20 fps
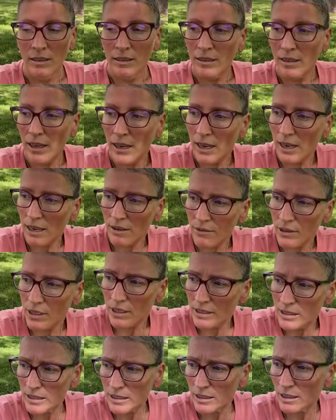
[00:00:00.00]
Yeah, I haven't
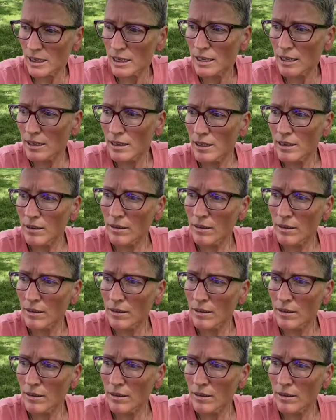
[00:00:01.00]
insulated.